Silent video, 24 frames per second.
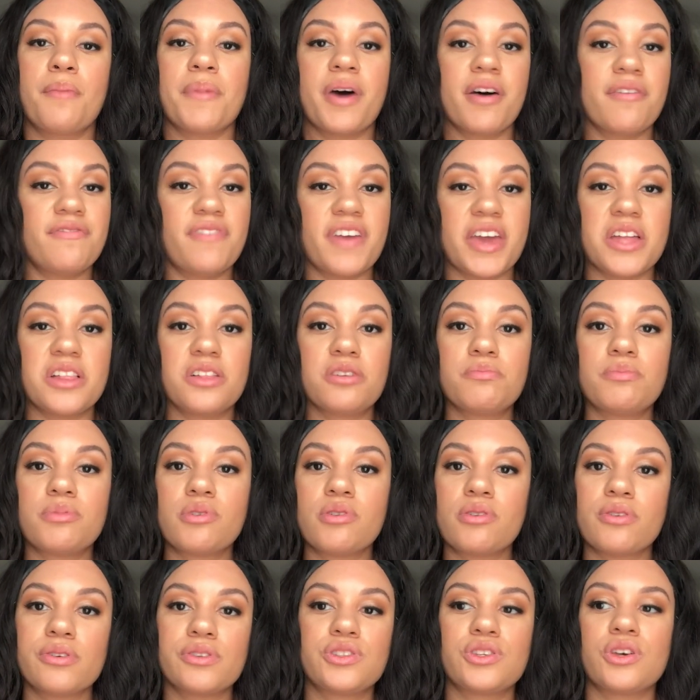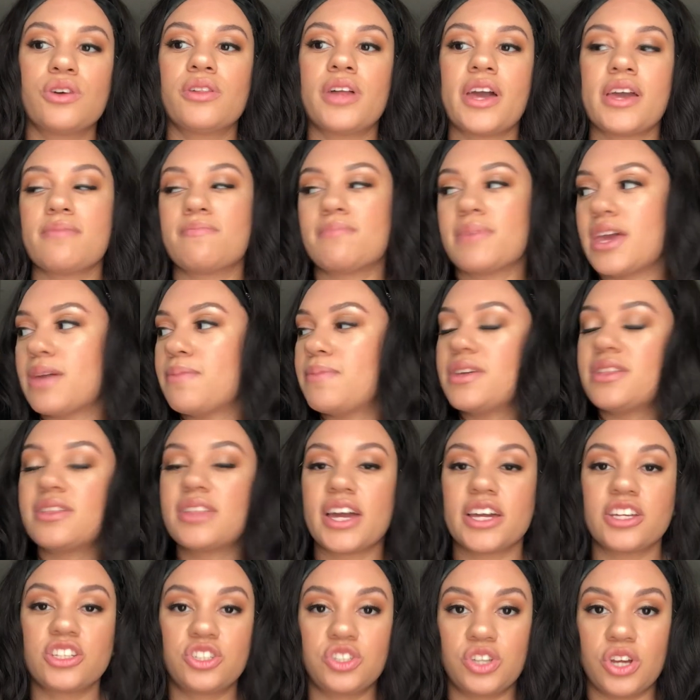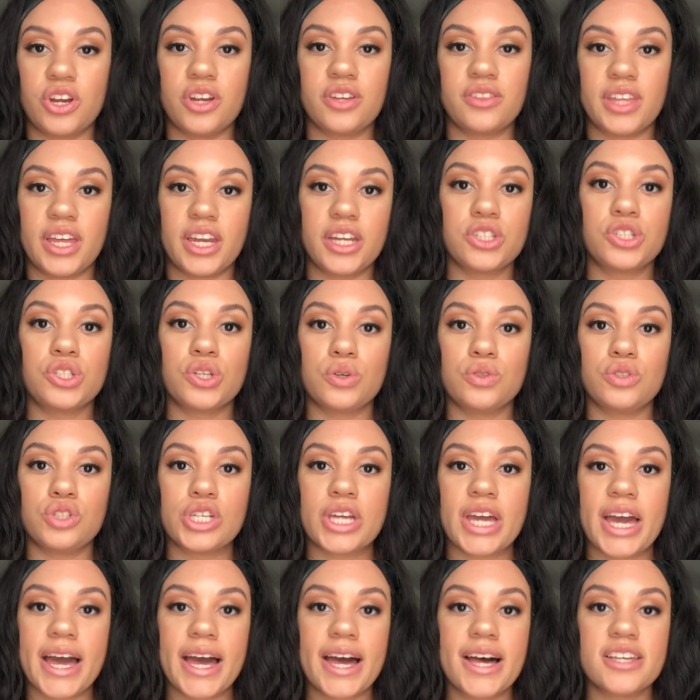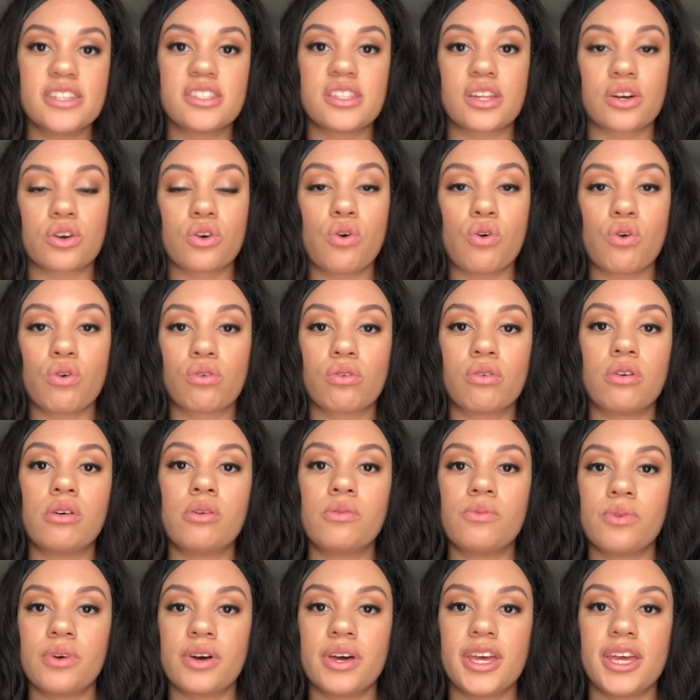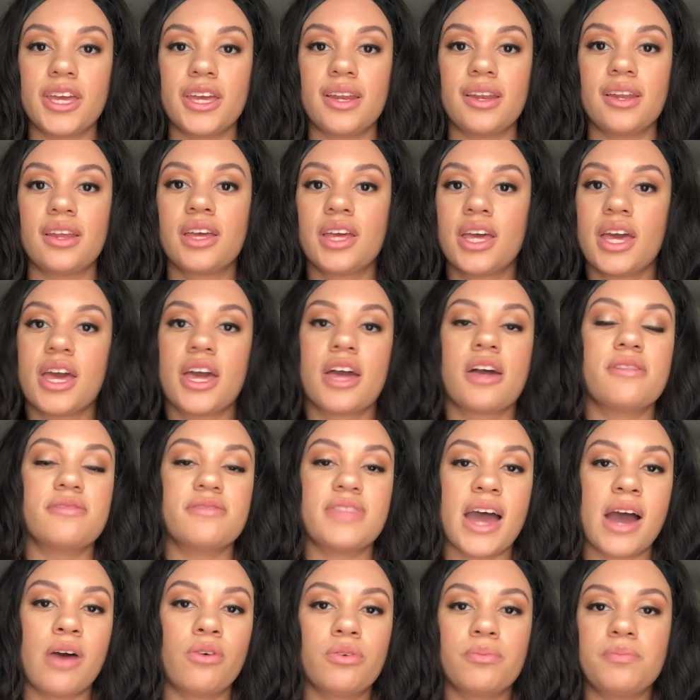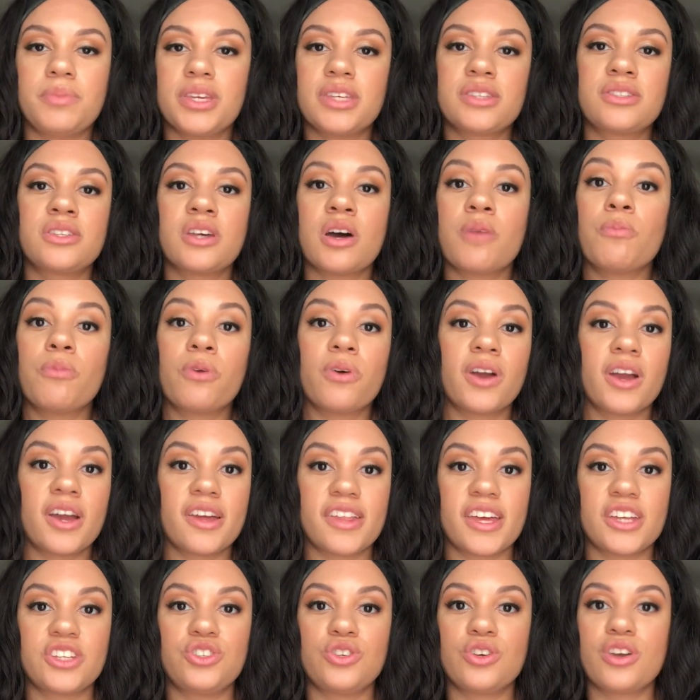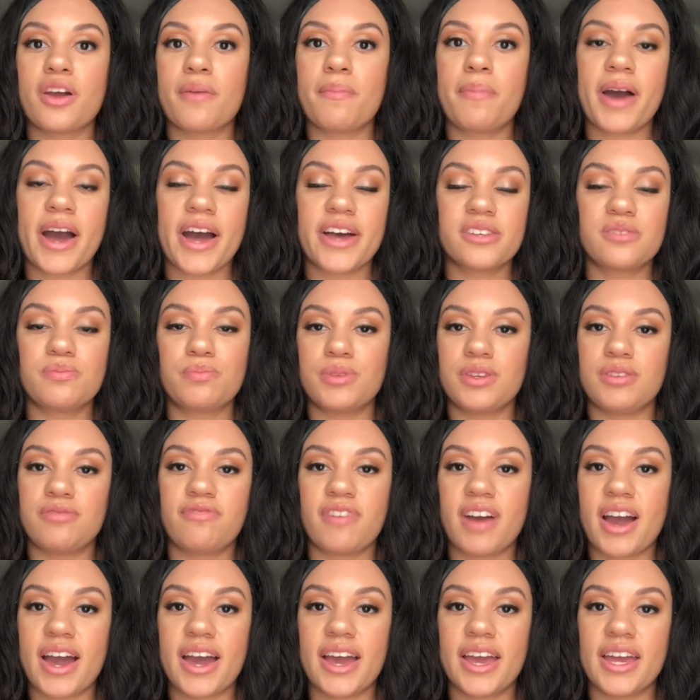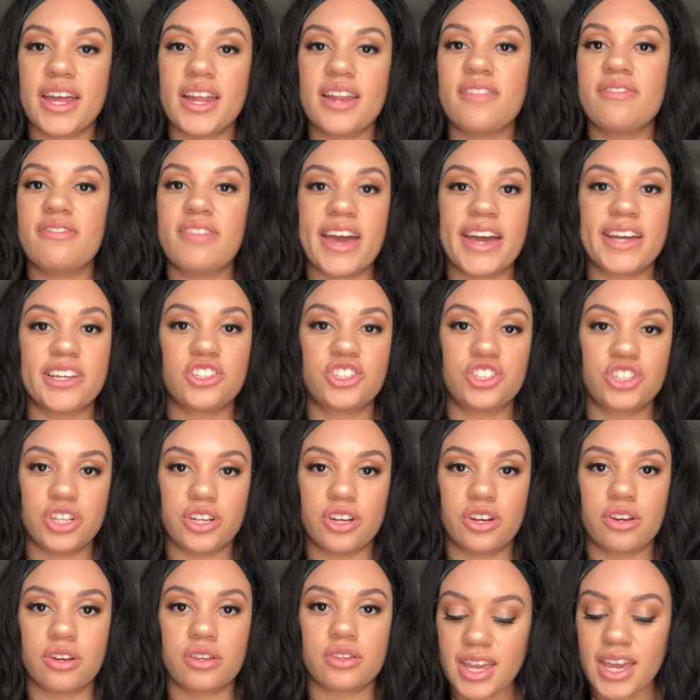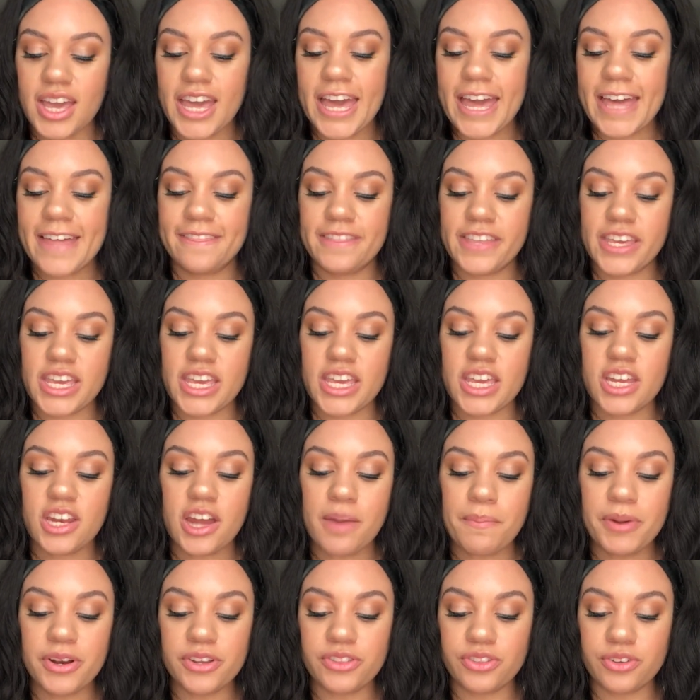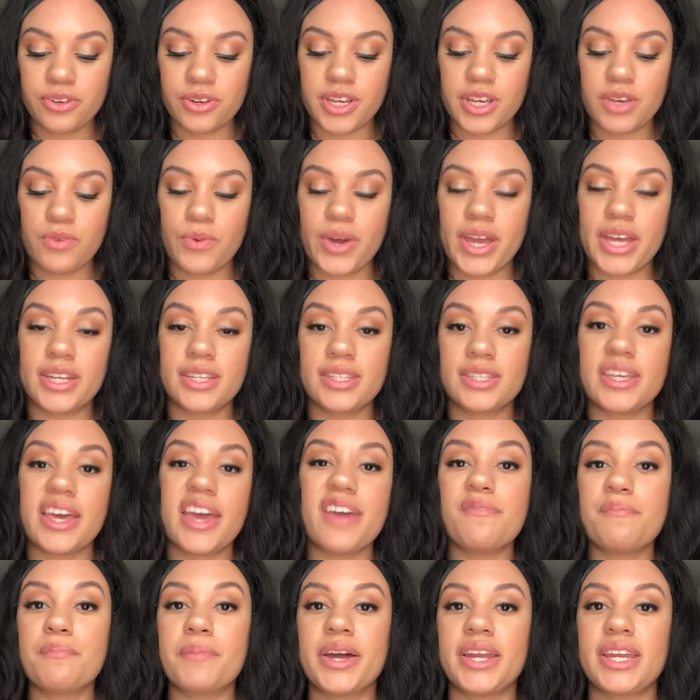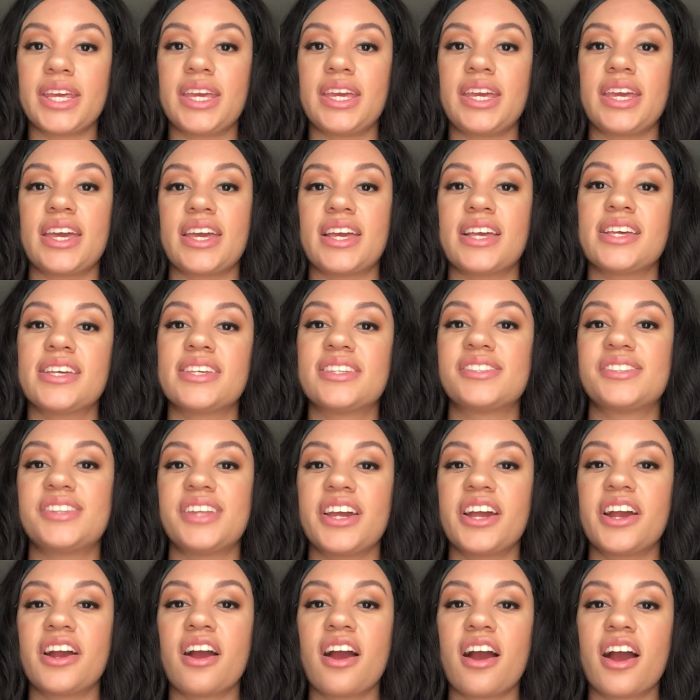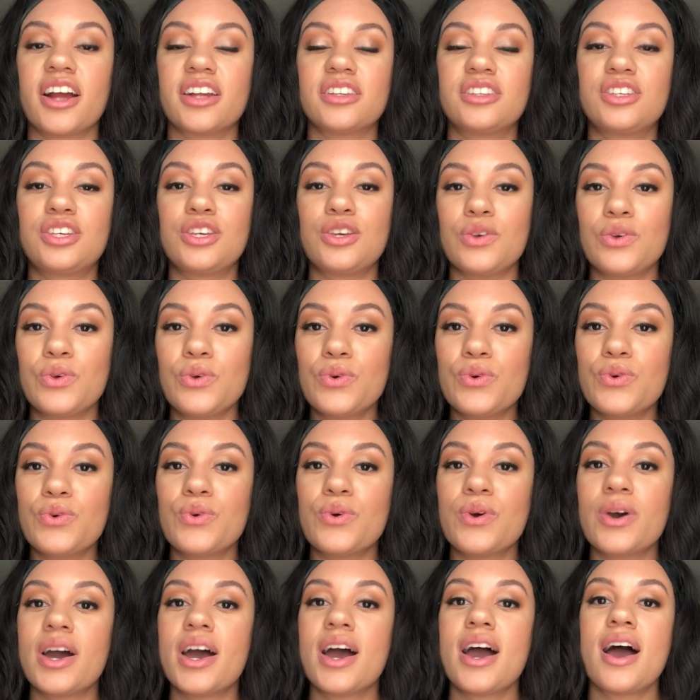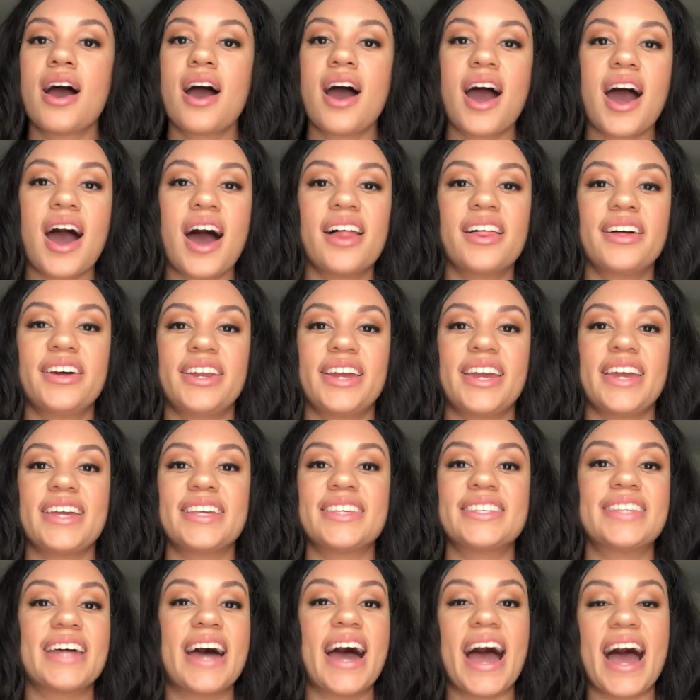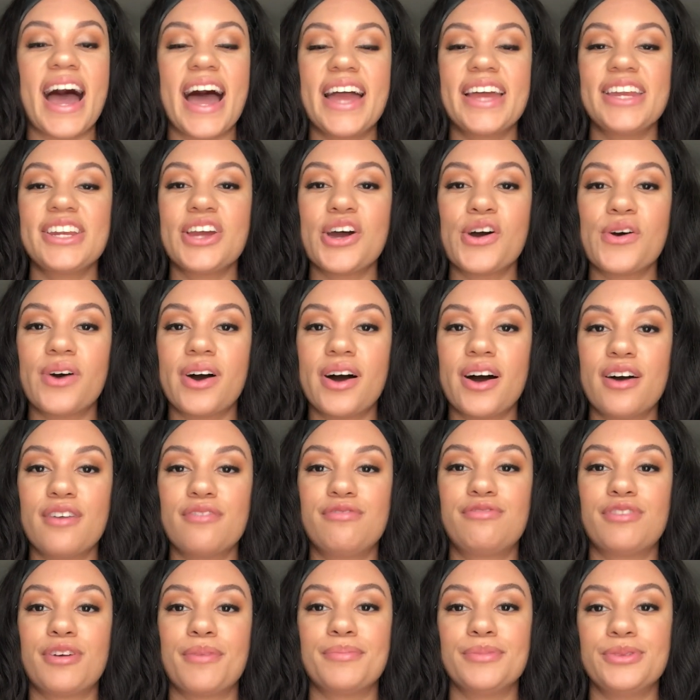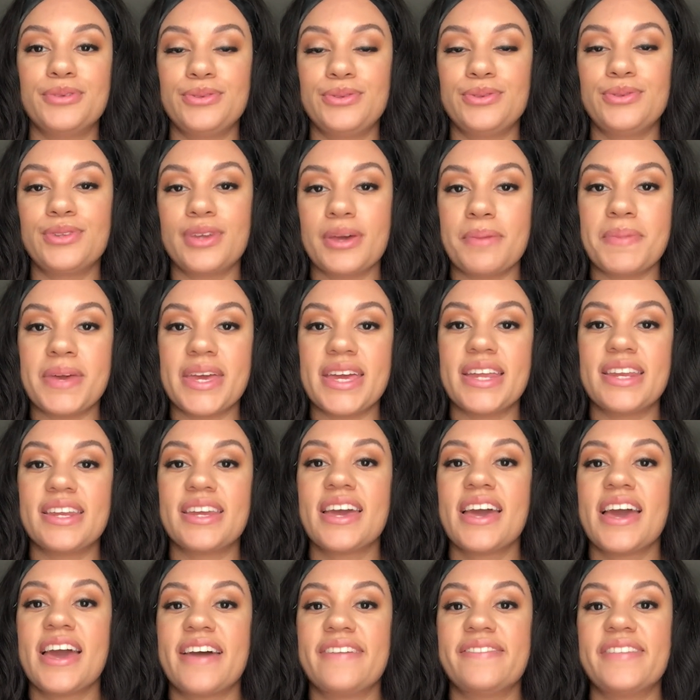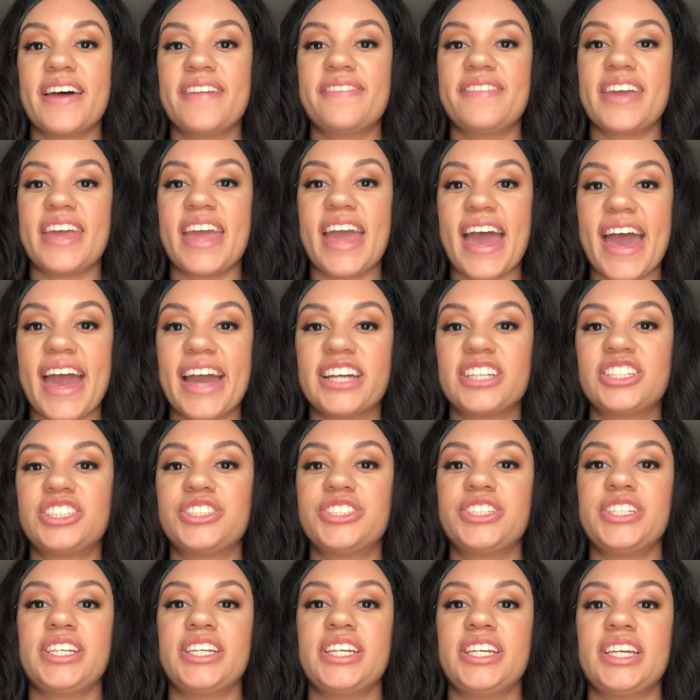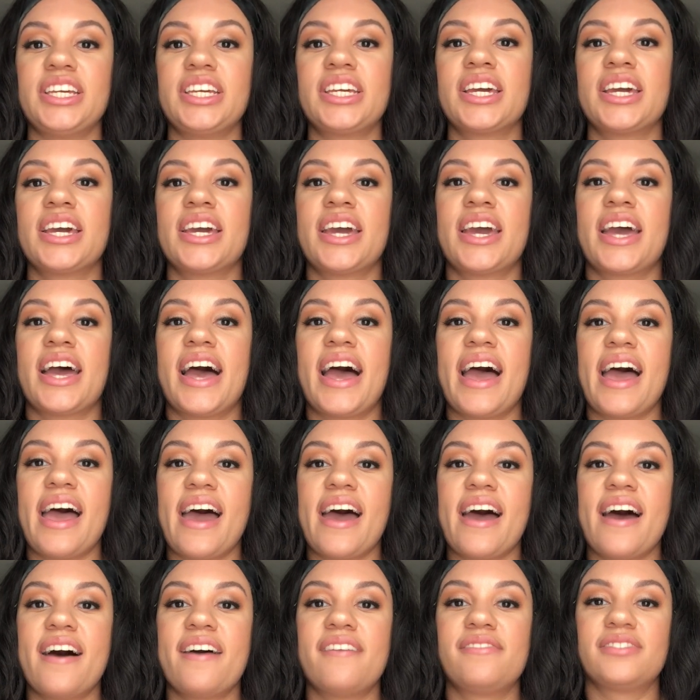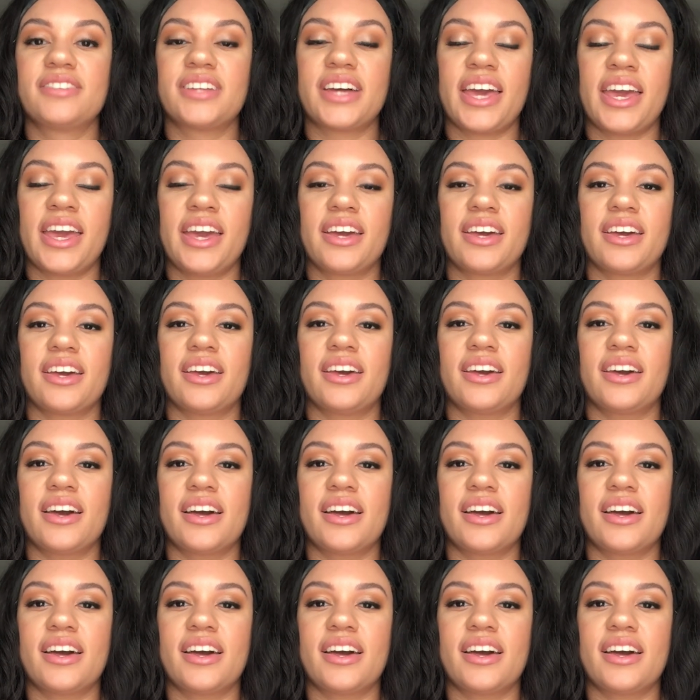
available. So like maybe that shirt that I showed you guys, the coral one, that would be somewhere that you could possibly find that shirt. The number three way to save money is there are two holidays that I know of from Lululemon that they actually have like